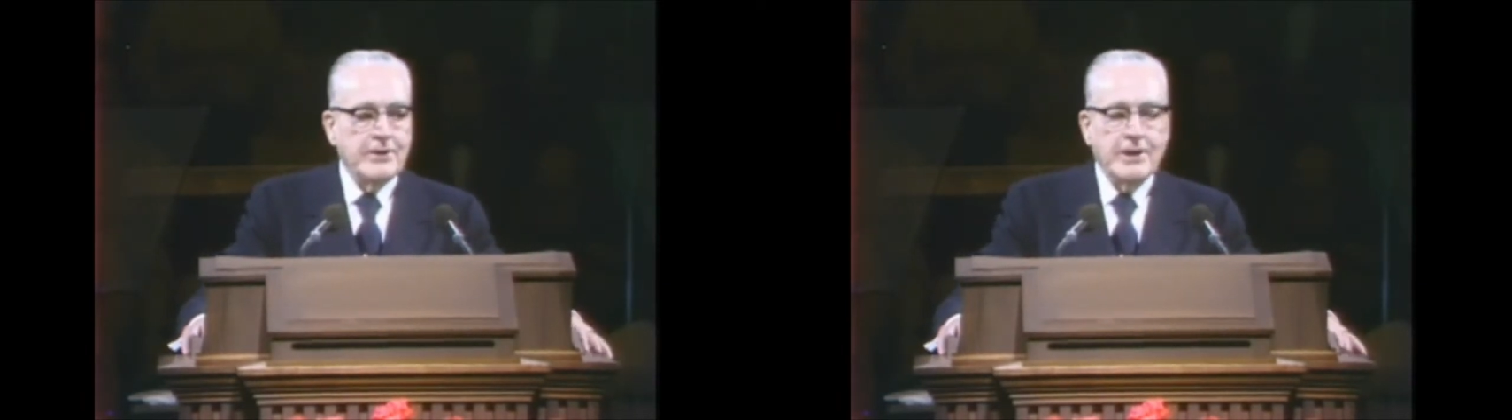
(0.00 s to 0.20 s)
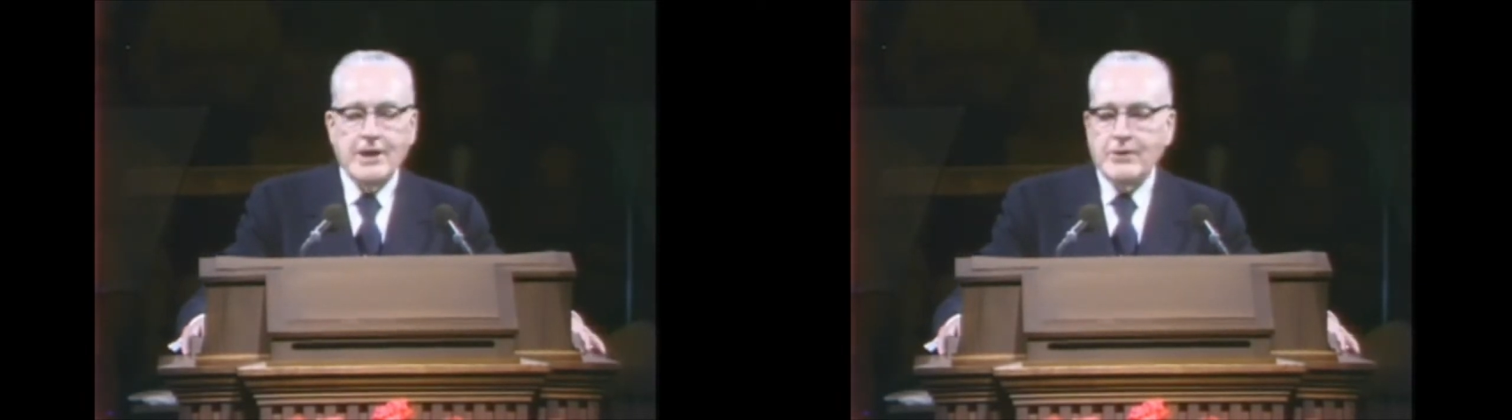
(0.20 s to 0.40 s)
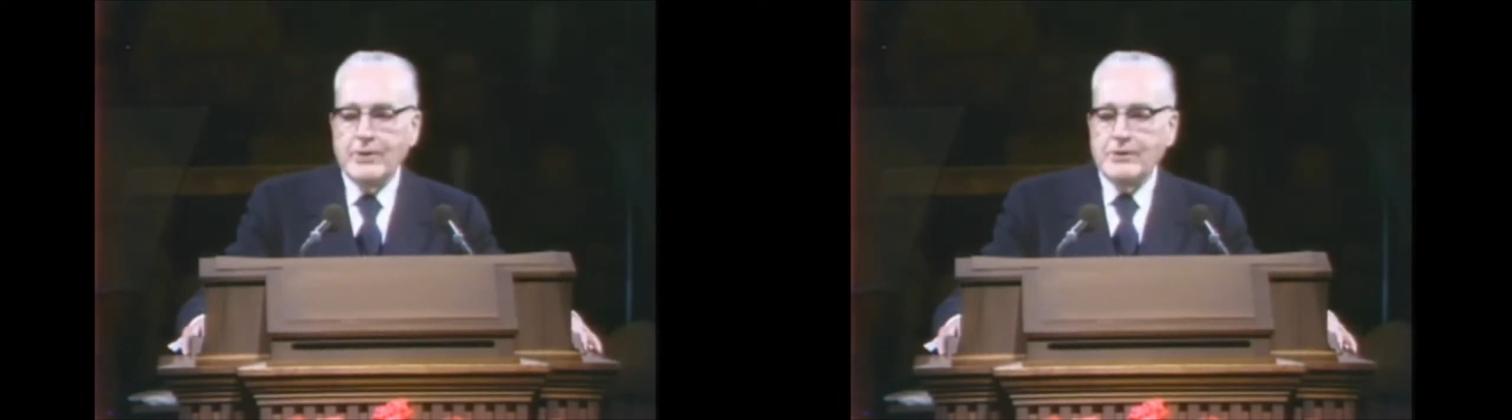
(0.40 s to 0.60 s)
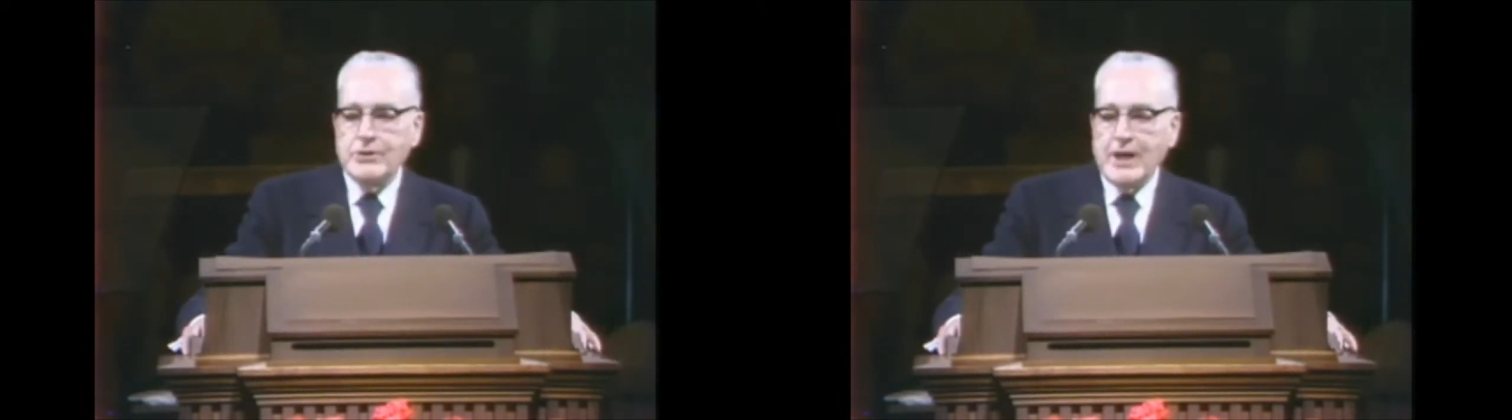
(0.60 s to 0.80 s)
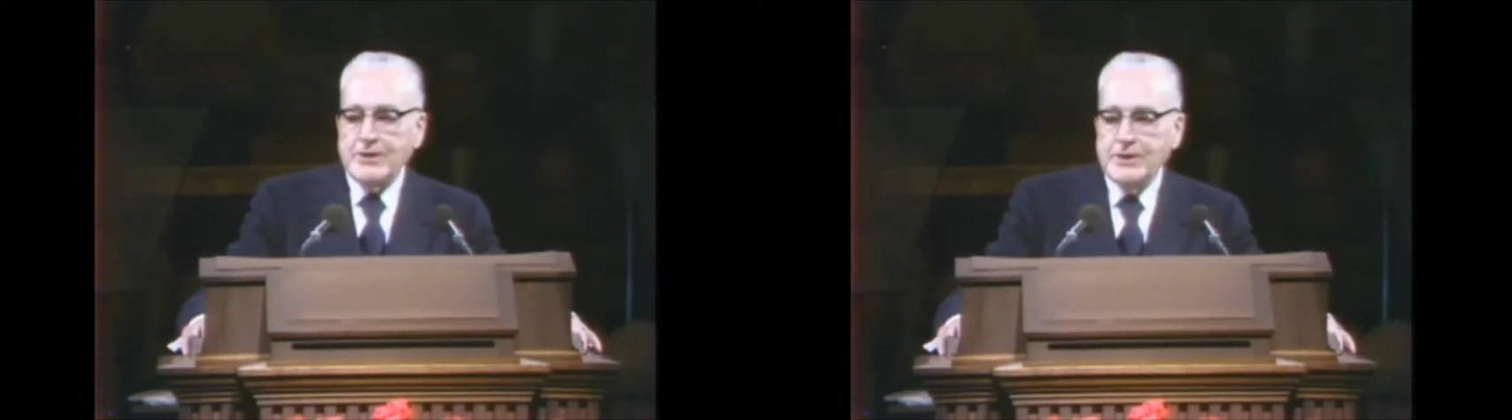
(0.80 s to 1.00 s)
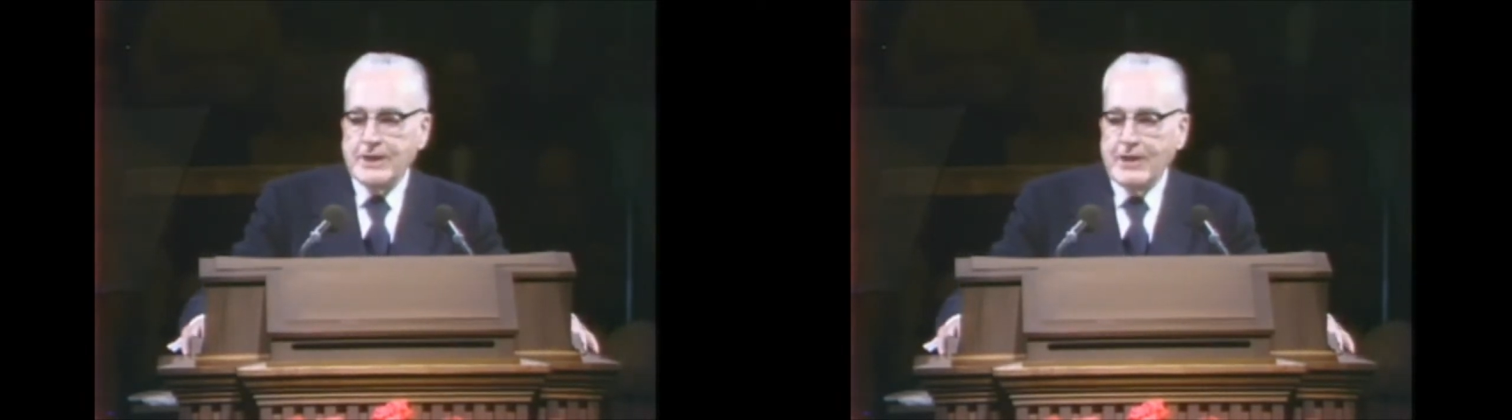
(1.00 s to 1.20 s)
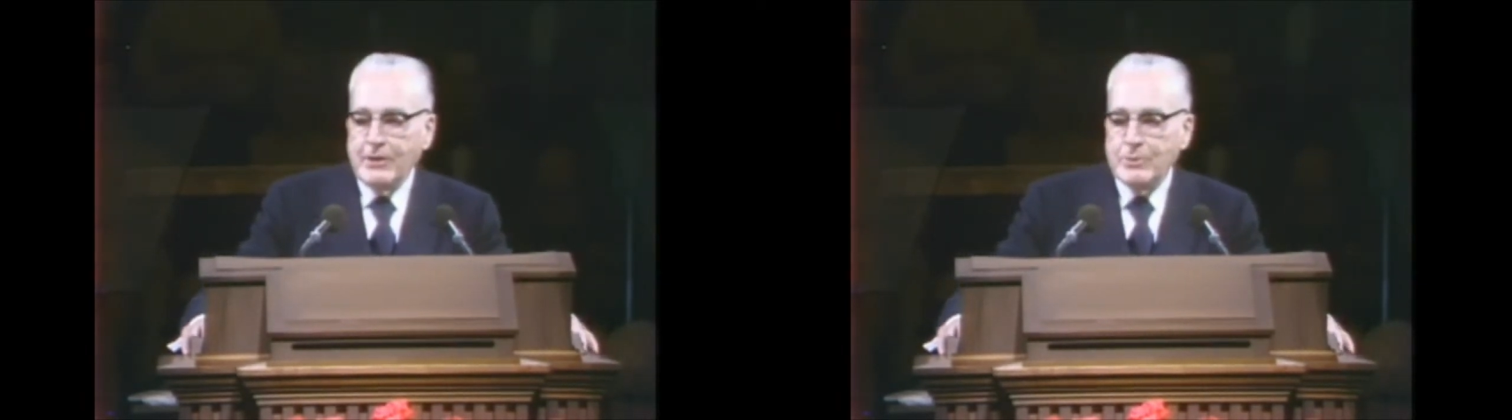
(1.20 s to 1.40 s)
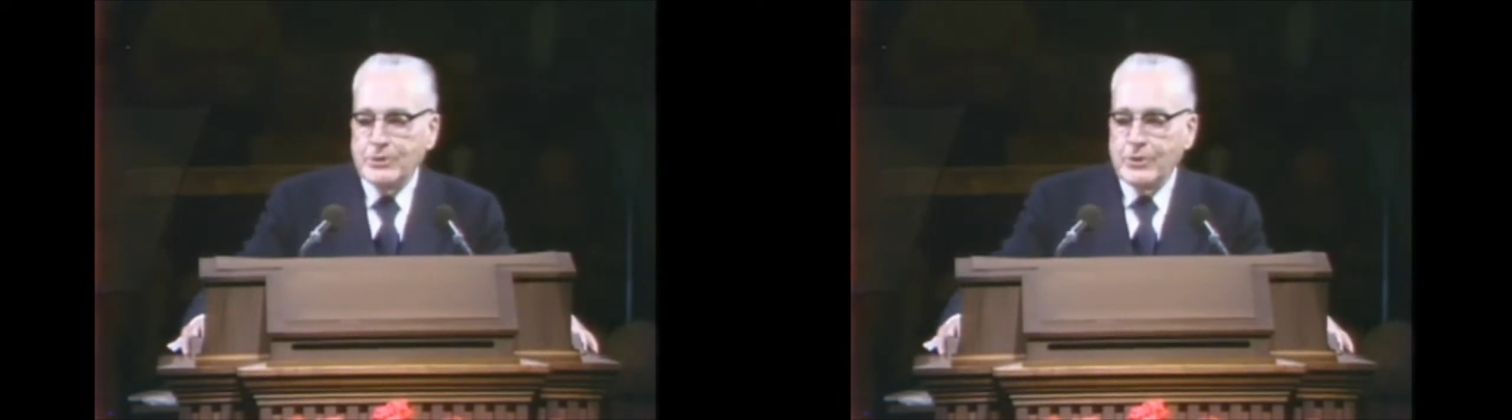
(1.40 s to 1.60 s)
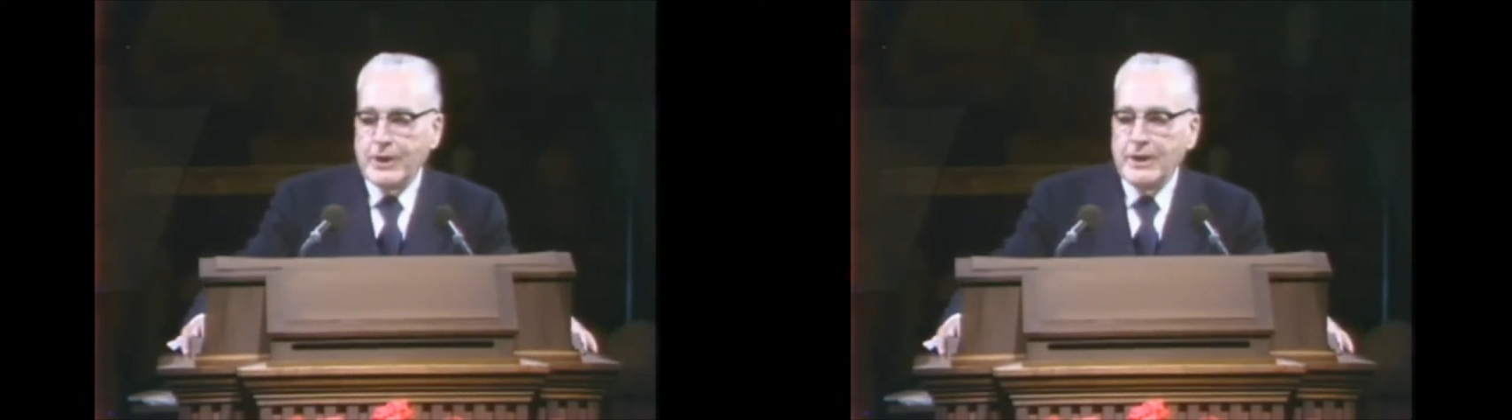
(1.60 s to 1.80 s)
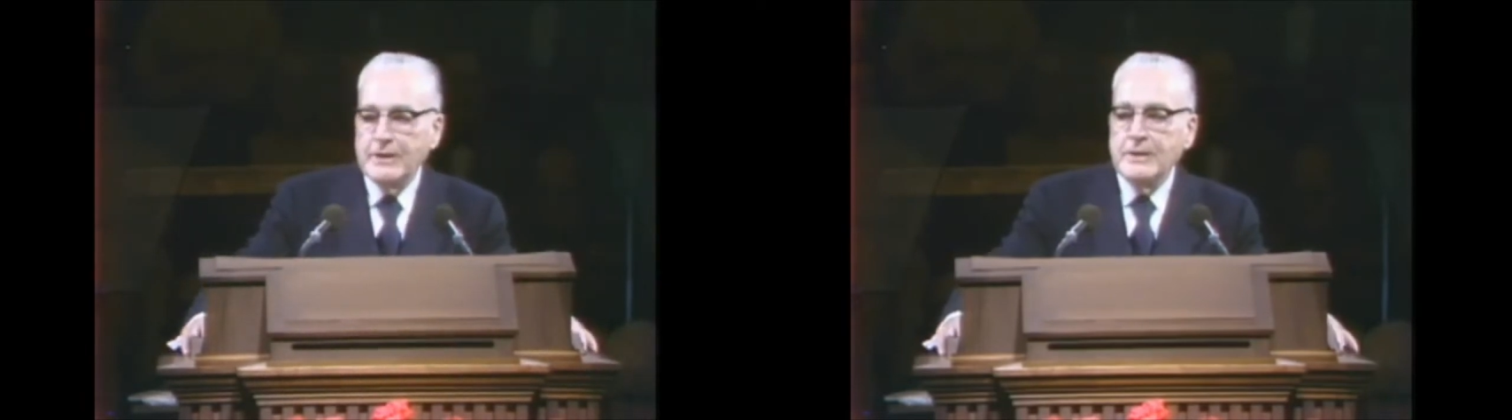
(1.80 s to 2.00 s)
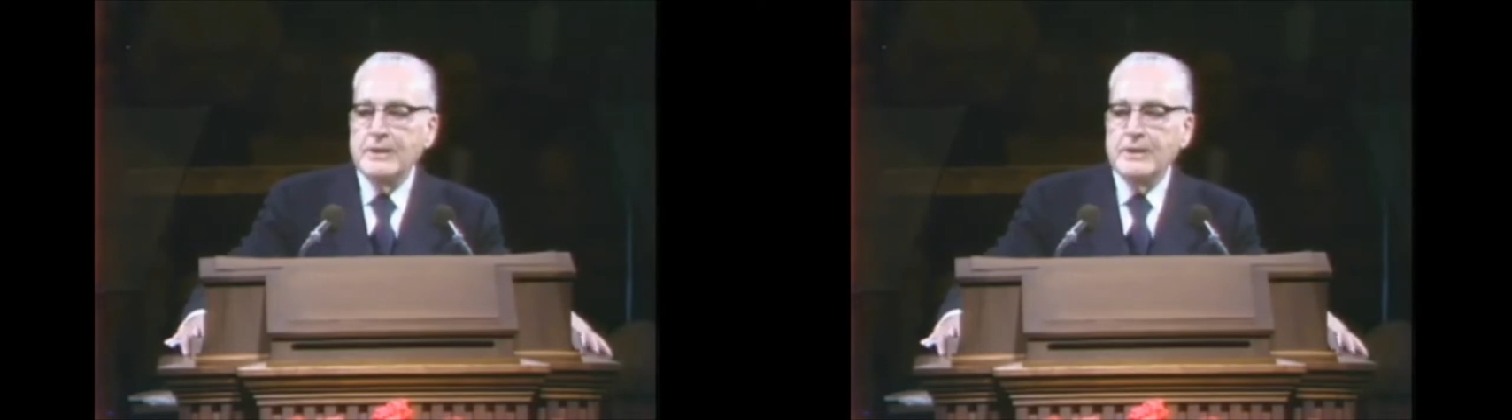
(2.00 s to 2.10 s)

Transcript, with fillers: together in Jackson County, Missouri,